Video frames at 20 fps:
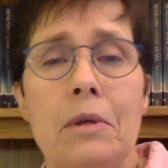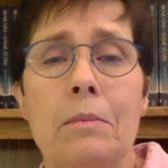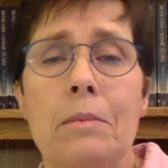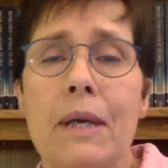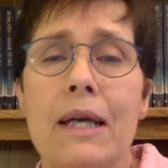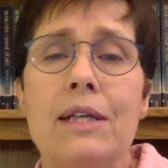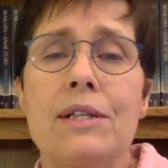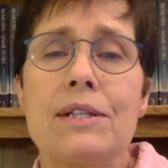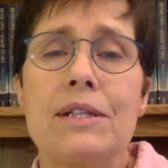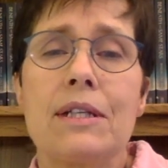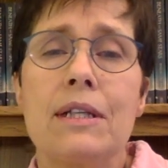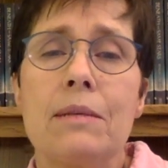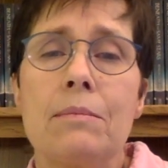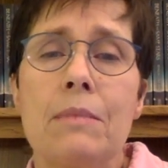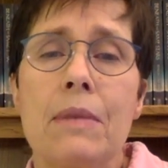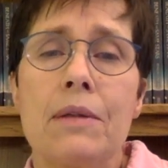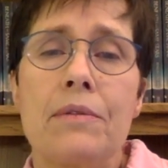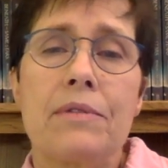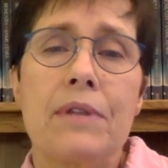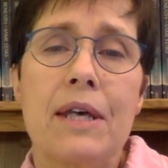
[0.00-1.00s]
based in
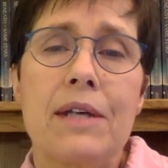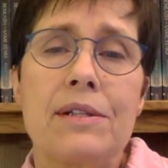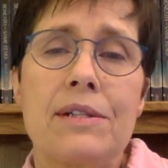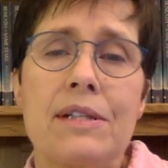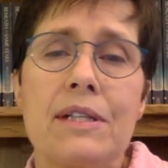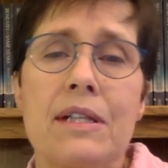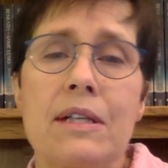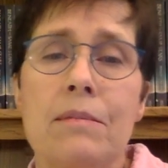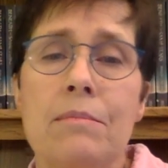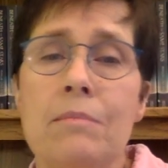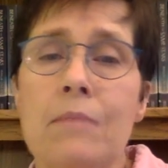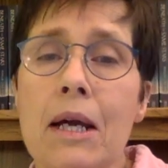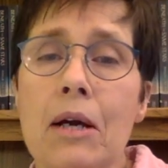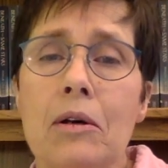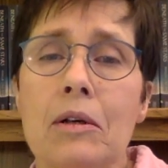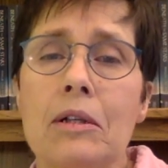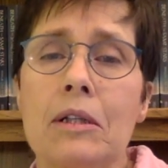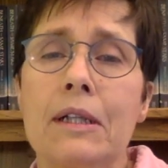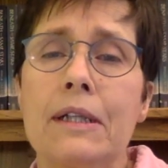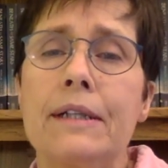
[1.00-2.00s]
Bethesda,
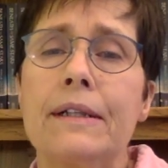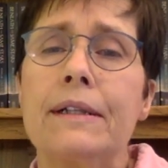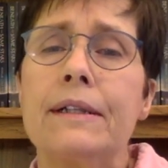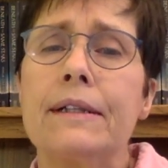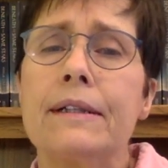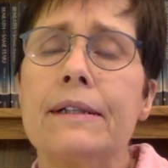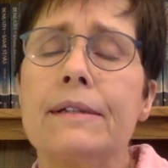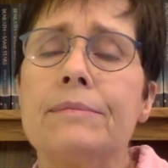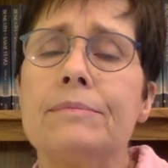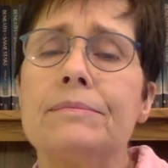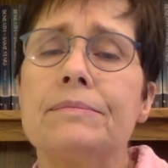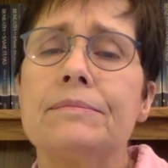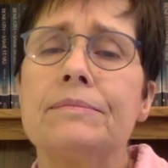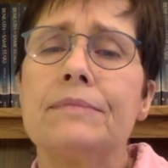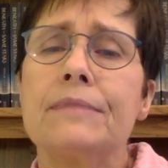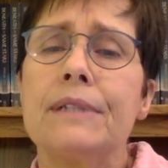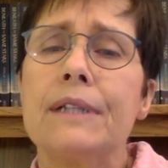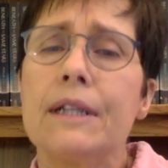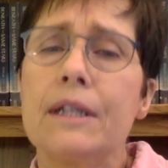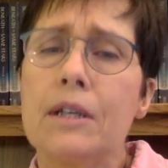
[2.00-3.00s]
Maryland,
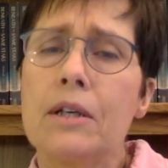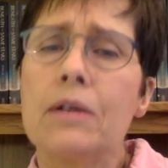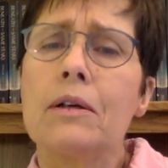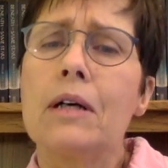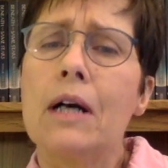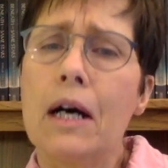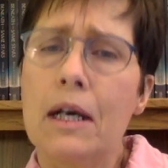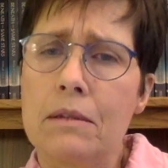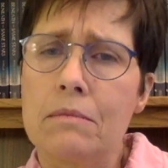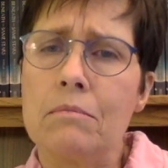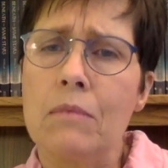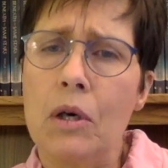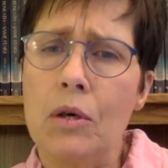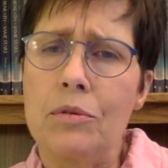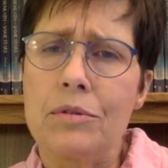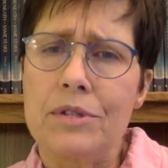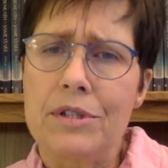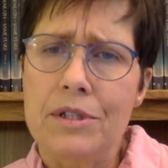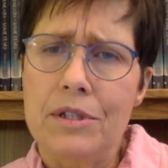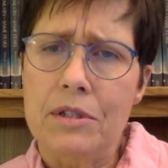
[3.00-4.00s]
did her
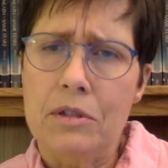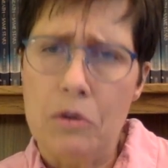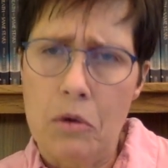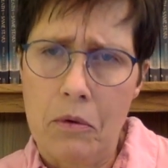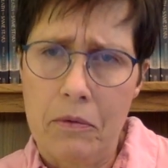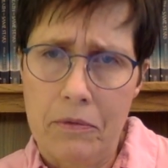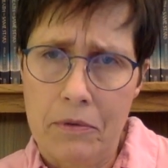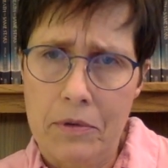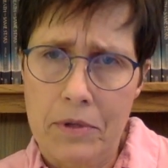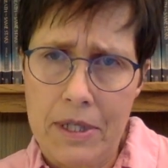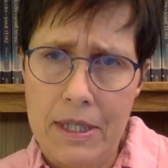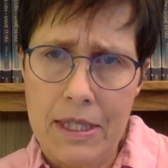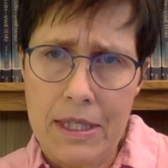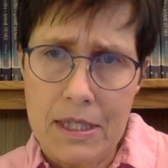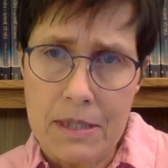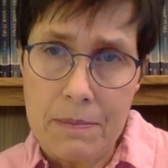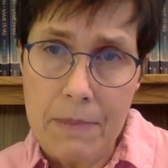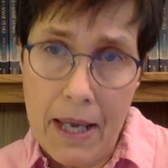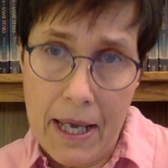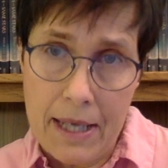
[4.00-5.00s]
utmost over
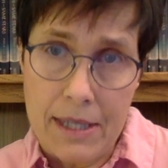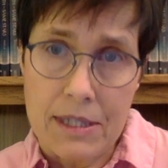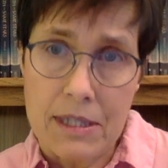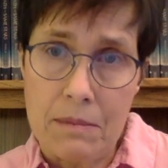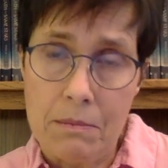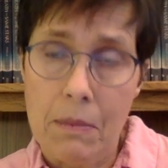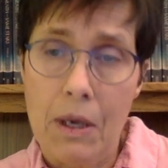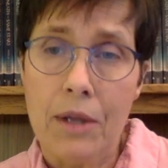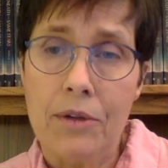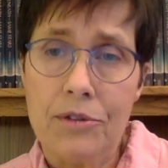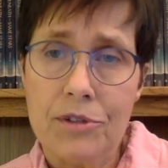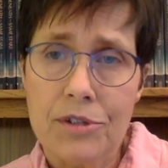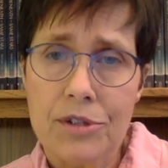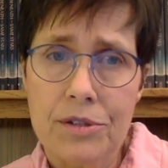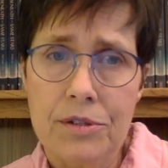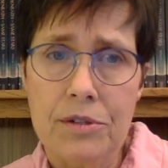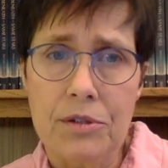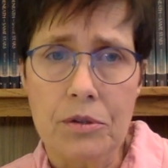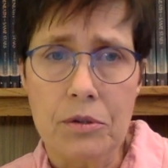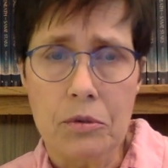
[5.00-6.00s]
these past
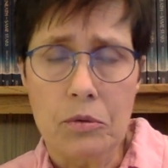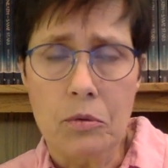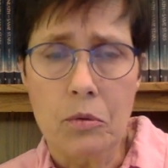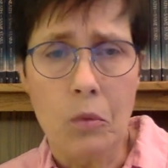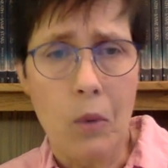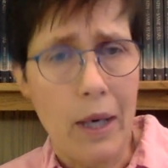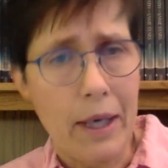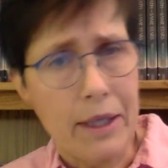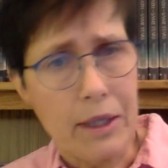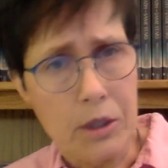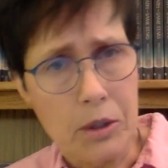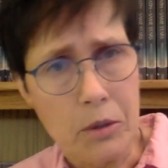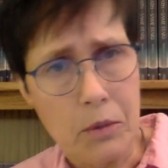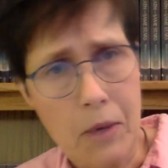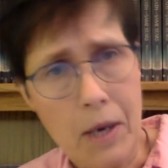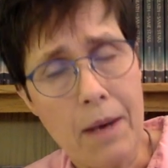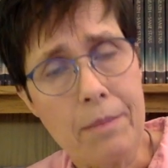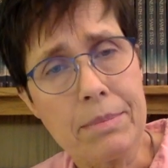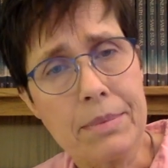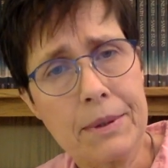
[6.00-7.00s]
months to wake you
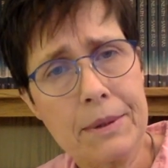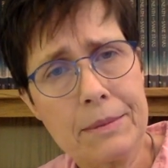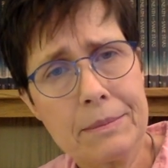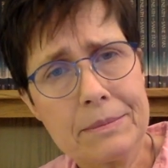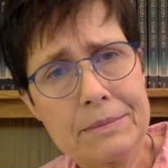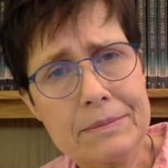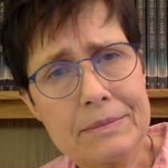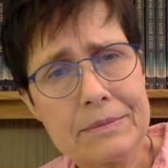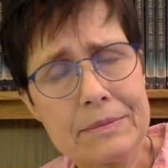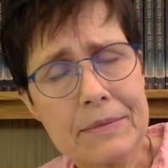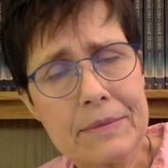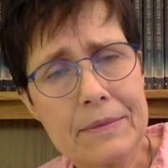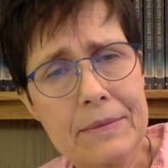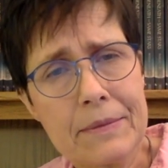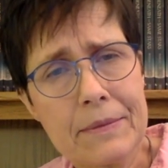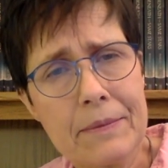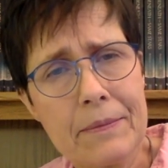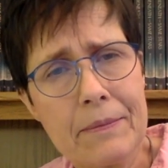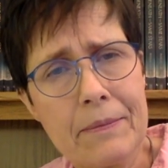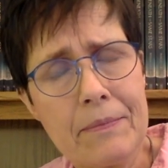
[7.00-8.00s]
up.
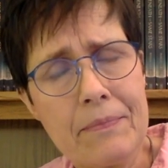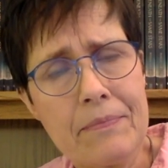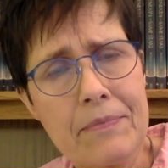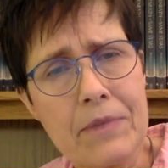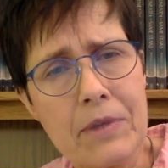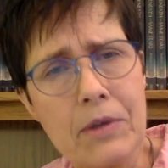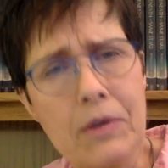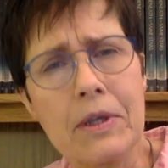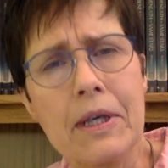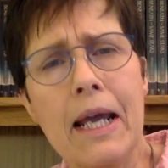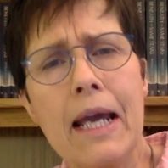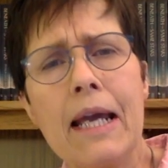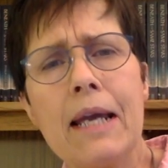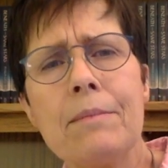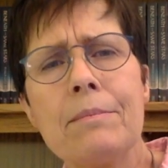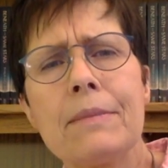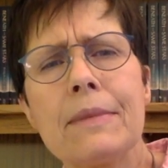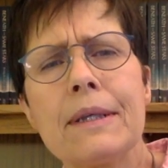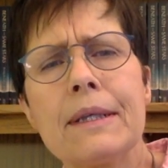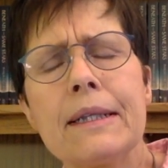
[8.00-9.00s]
Her
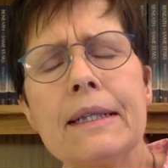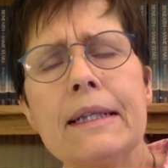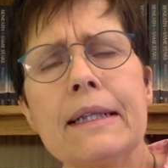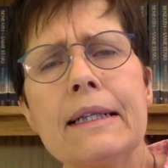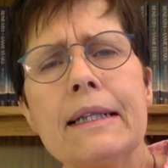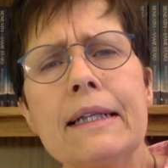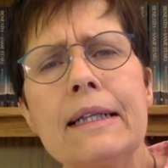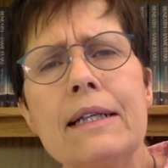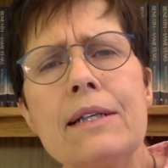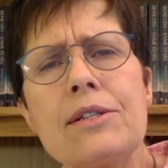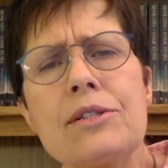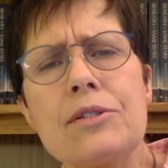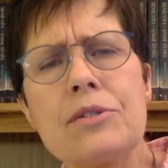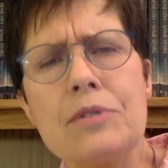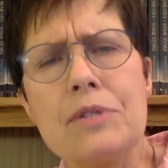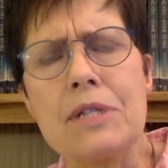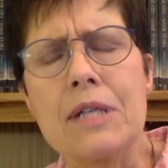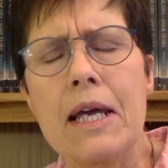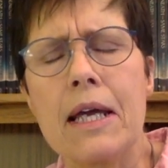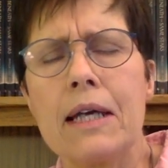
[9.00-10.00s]
name is
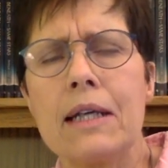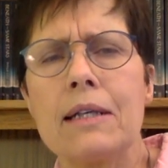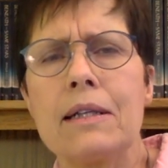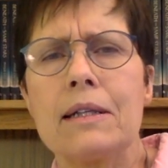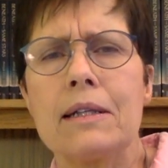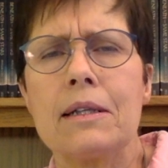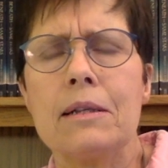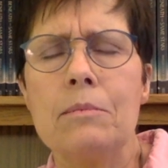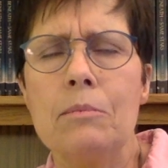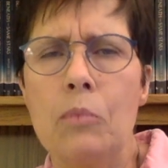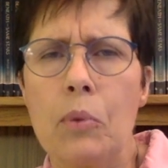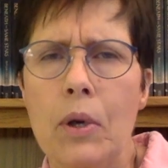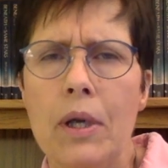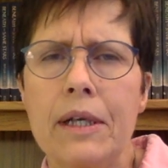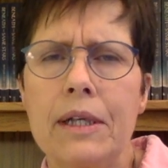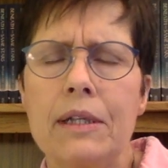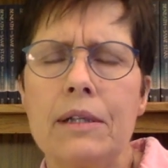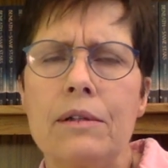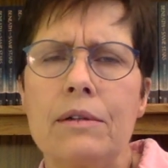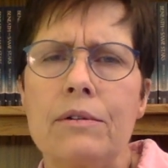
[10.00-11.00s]
Suzanne
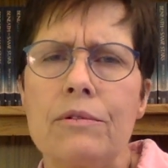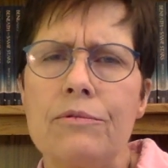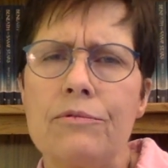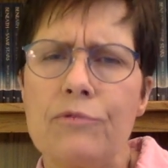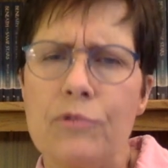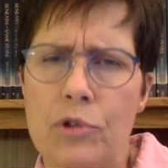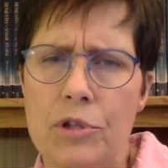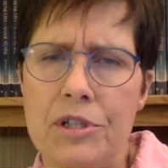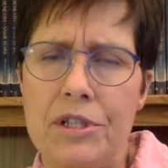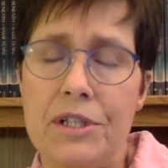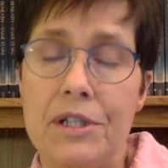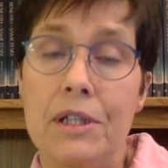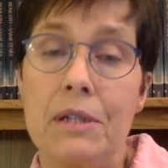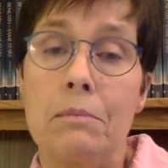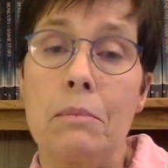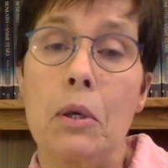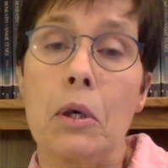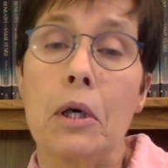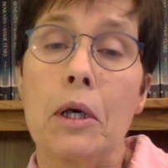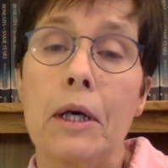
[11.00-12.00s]
Brennan
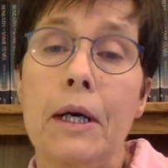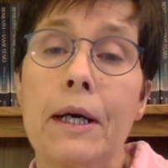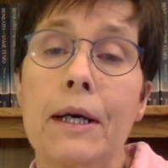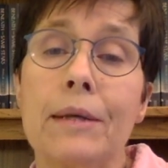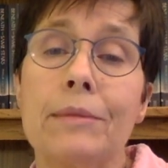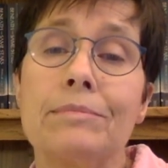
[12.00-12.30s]
Furstenberg.